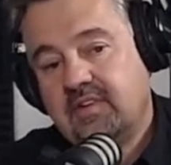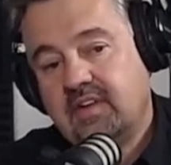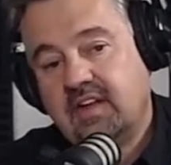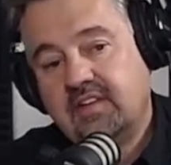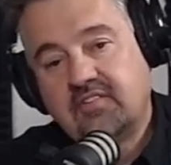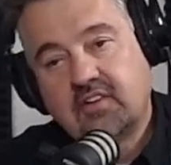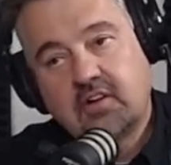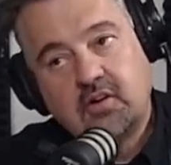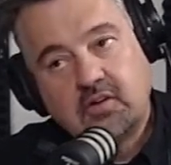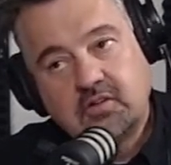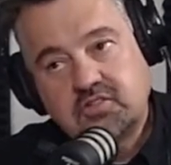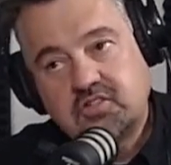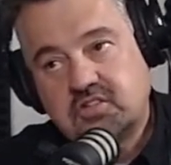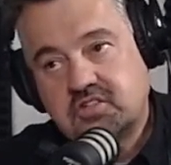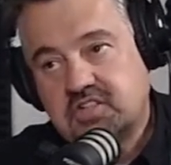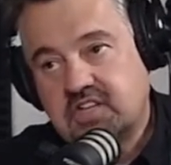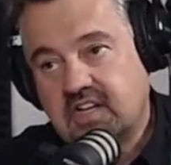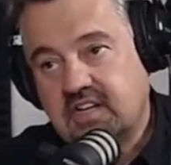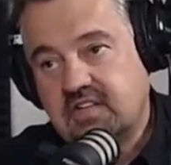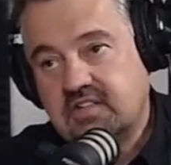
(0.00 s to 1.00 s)
It's a culture
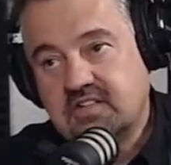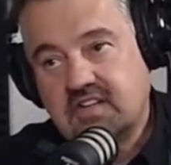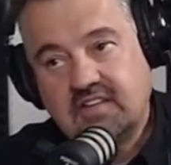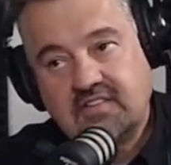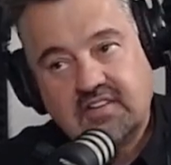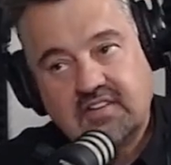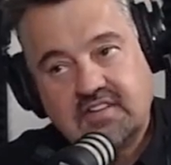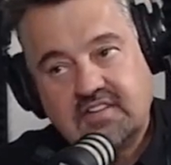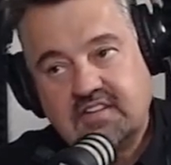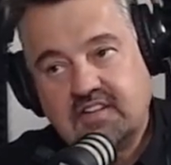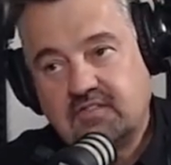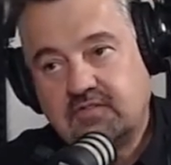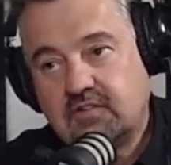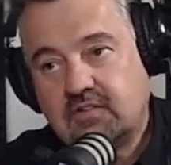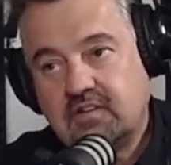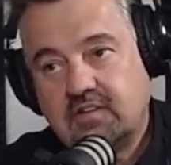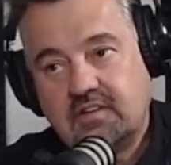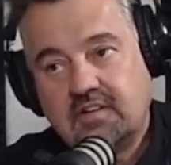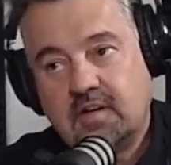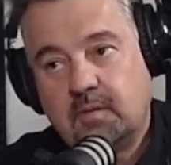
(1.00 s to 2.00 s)
change. It's a
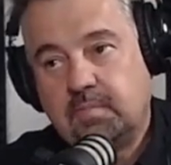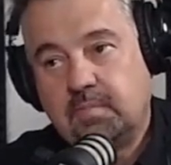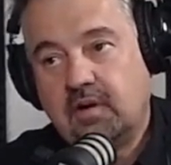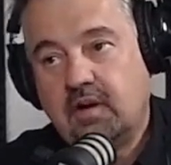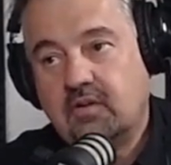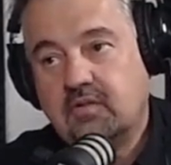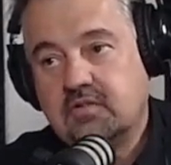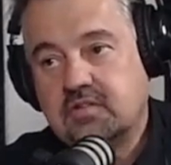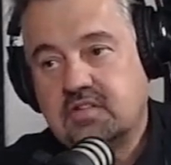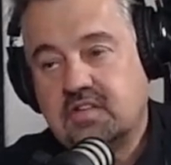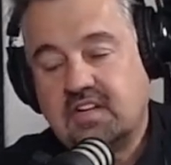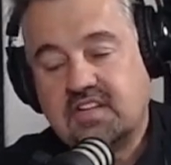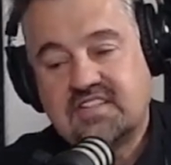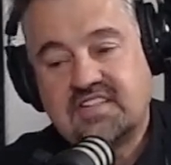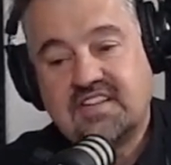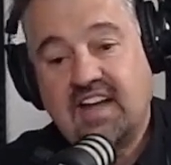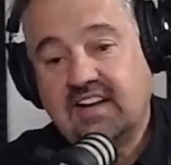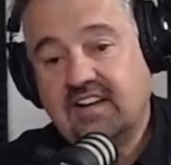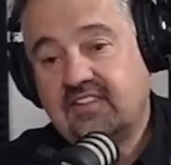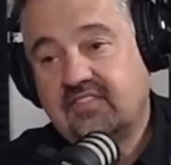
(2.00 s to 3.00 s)
different approach, and it's
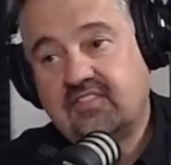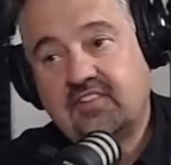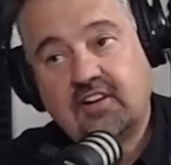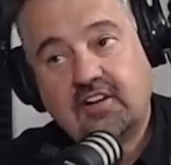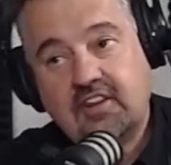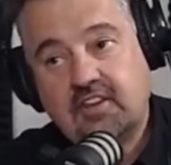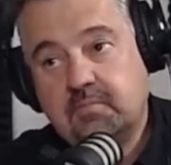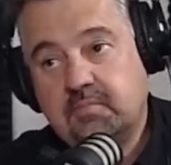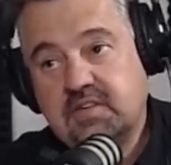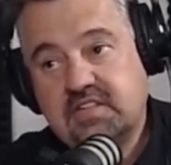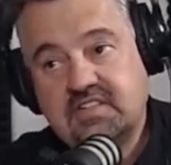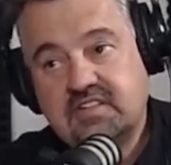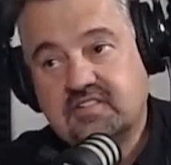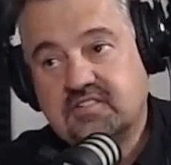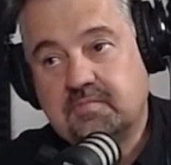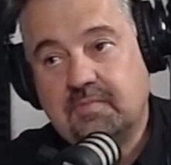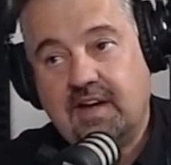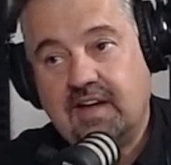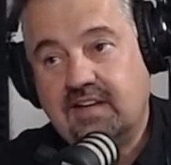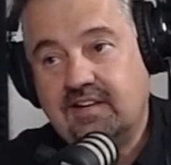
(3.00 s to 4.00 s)
not necessarily the
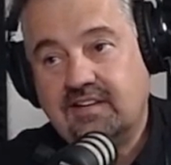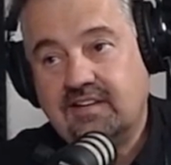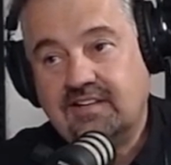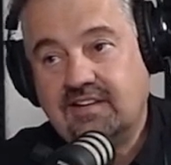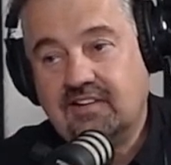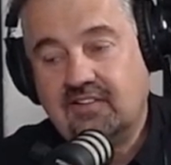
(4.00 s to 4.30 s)
business minded.